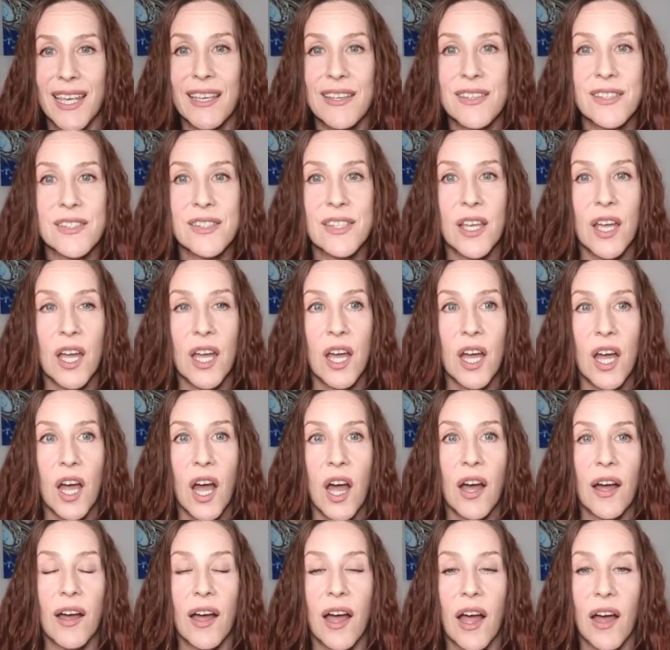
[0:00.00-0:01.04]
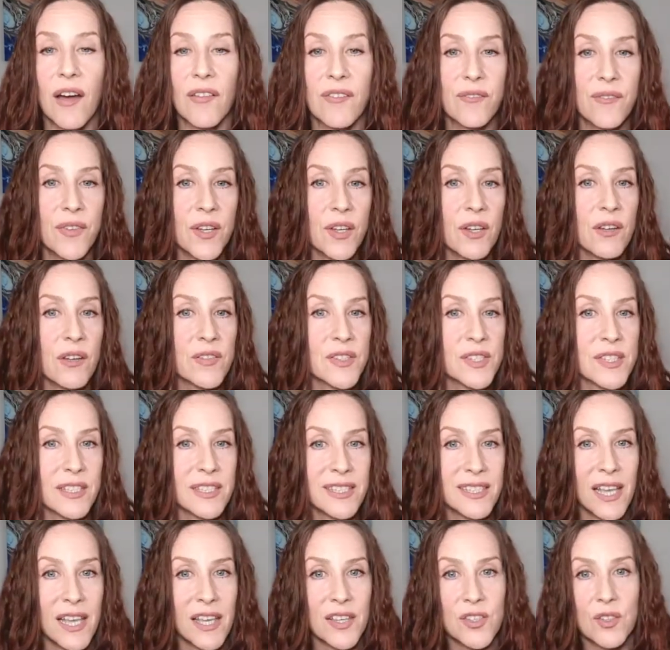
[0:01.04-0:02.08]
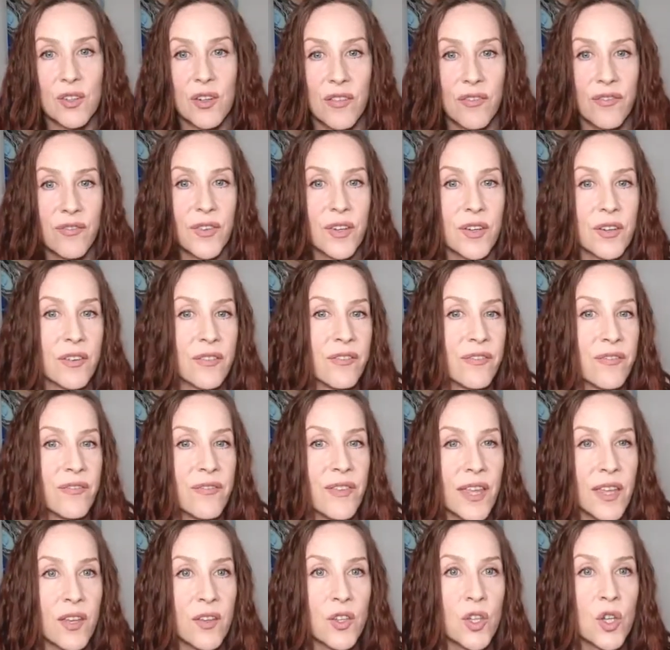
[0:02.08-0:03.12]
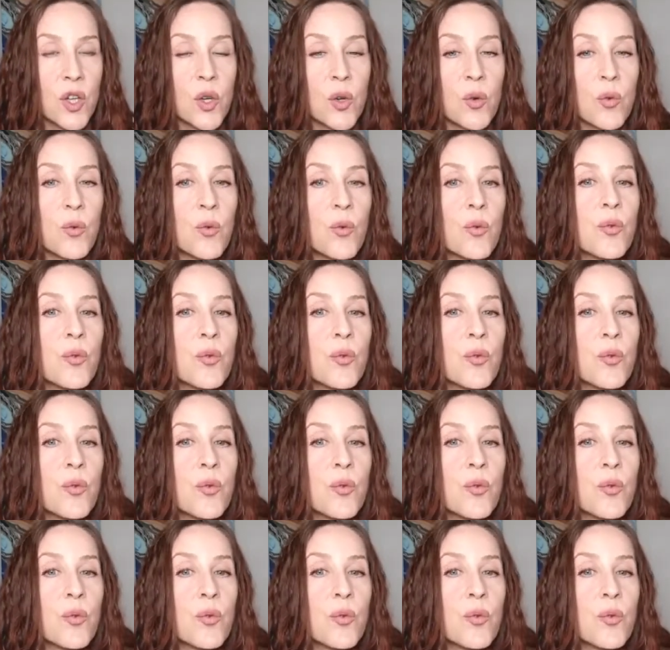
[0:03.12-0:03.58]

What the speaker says: is a fear of success or a fear of failure